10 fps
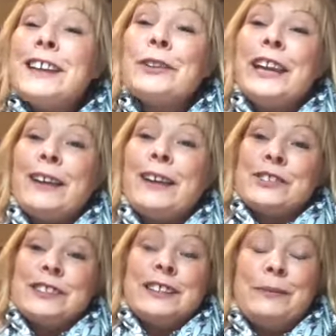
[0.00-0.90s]
did sell the
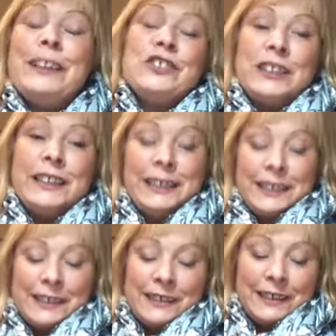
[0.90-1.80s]
house eventually in
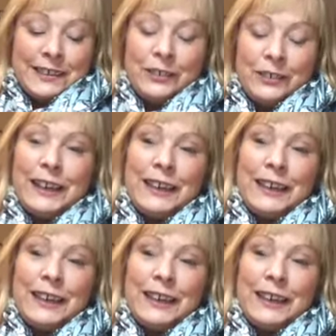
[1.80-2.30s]
Italy, so yes,